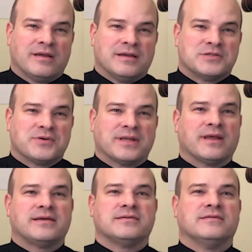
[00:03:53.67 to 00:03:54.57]
And so I'd
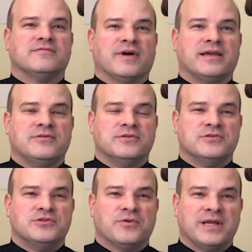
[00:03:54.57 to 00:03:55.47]
like to invite you to
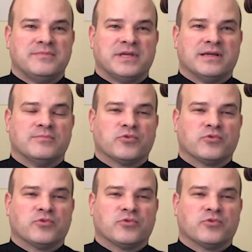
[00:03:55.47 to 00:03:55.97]
join me in